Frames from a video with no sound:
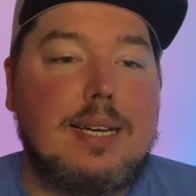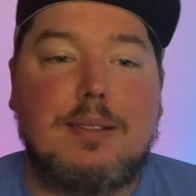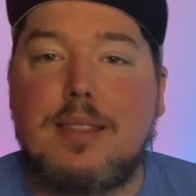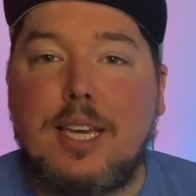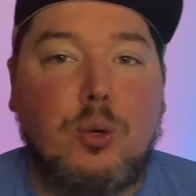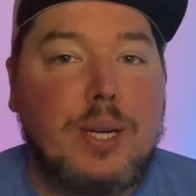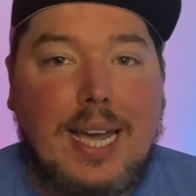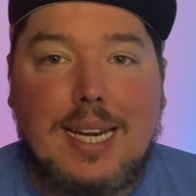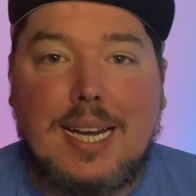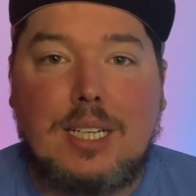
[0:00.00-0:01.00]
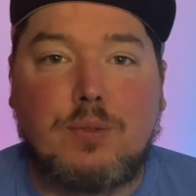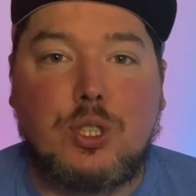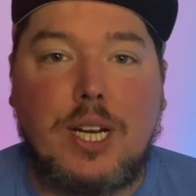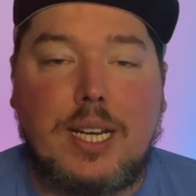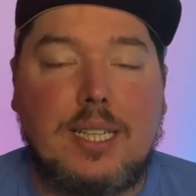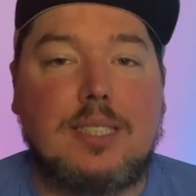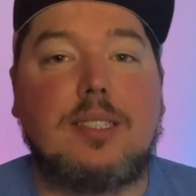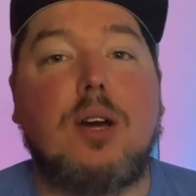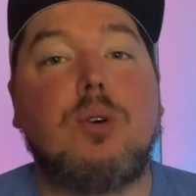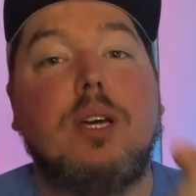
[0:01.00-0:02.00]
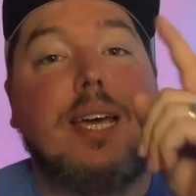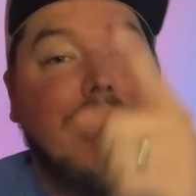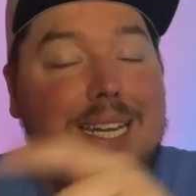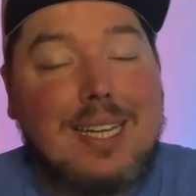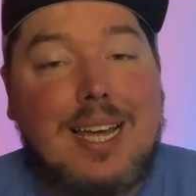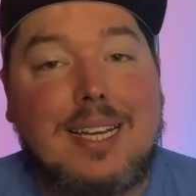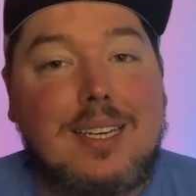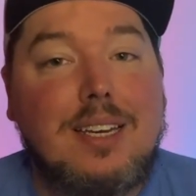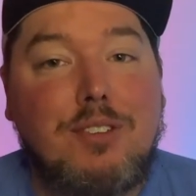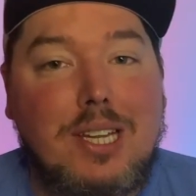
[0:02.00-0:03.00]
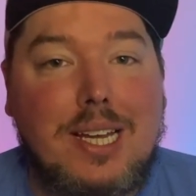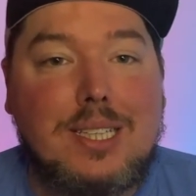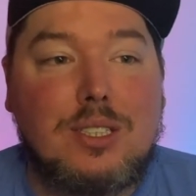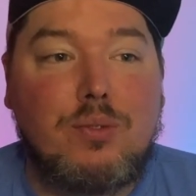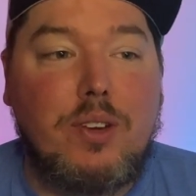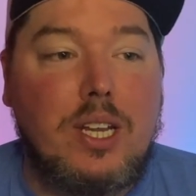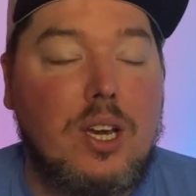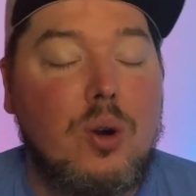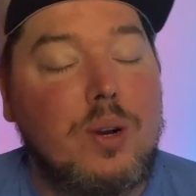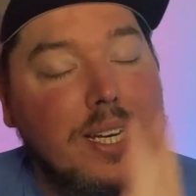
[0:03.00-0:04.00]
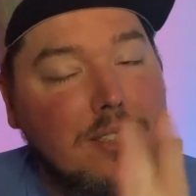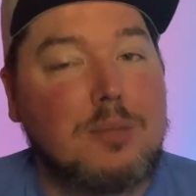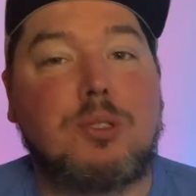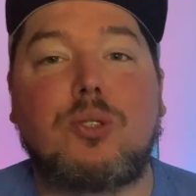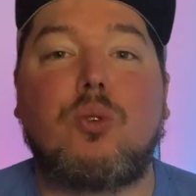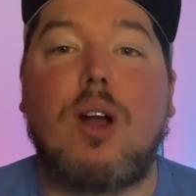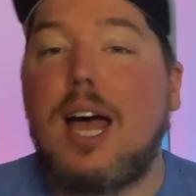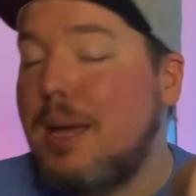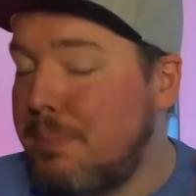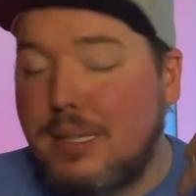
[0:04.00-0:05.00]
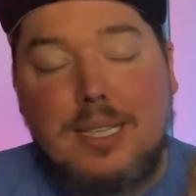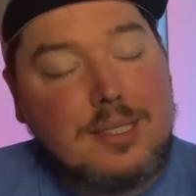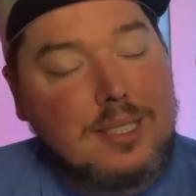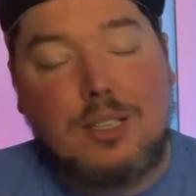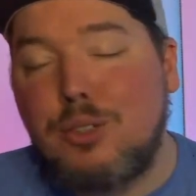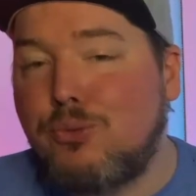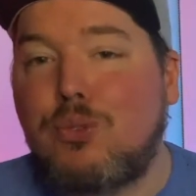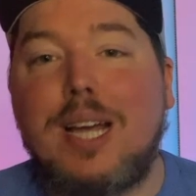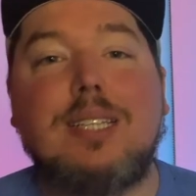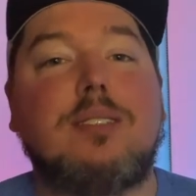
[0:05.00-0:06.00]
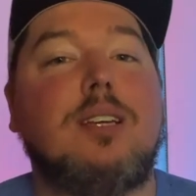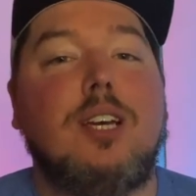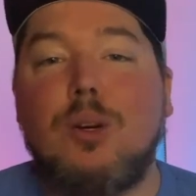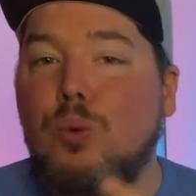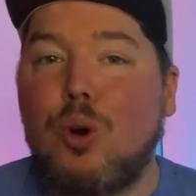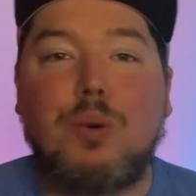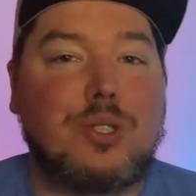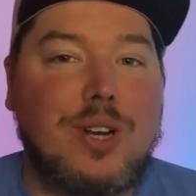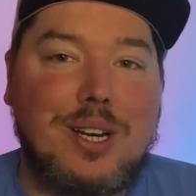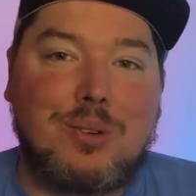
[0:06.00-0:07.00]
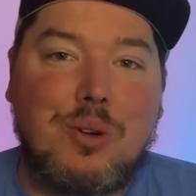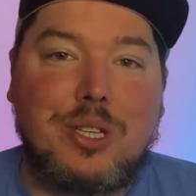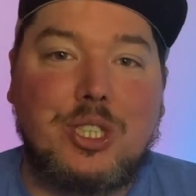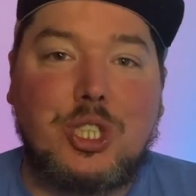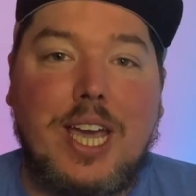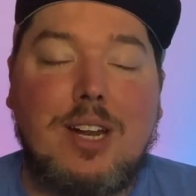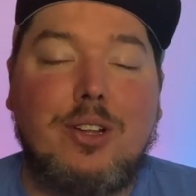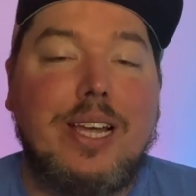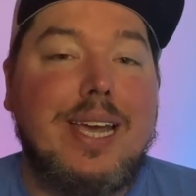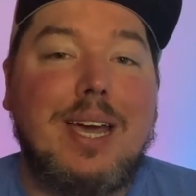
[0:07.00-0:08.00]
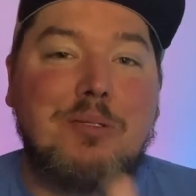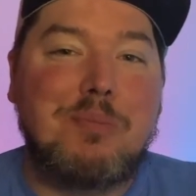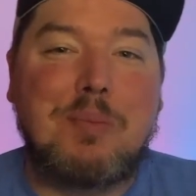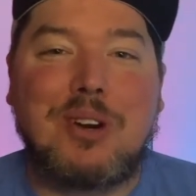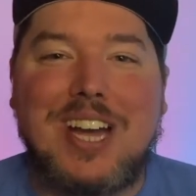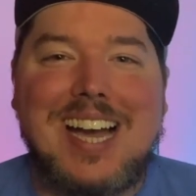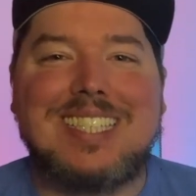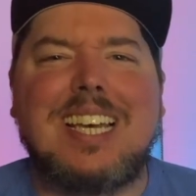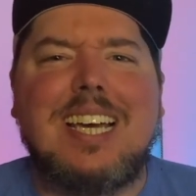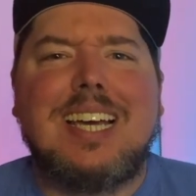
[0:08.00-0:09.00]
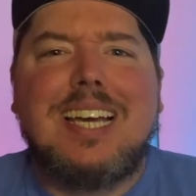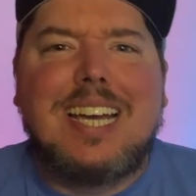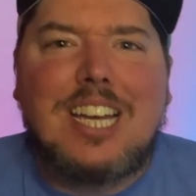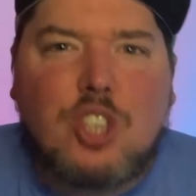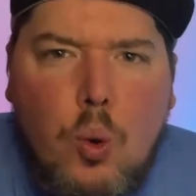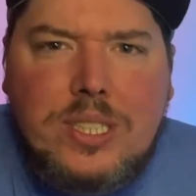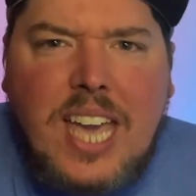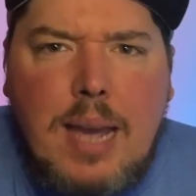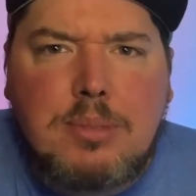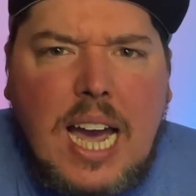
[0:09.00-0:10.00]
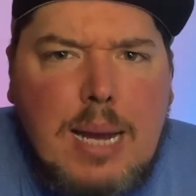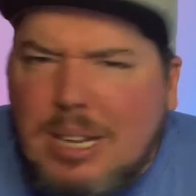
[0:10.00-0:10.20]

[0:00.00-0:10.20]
Thank you again, guys, for checking this out. Hit like if you like this video. Hit subscribe. Please tell your friends. We're always trying to grow this channel. And remember, guys, it's always game time.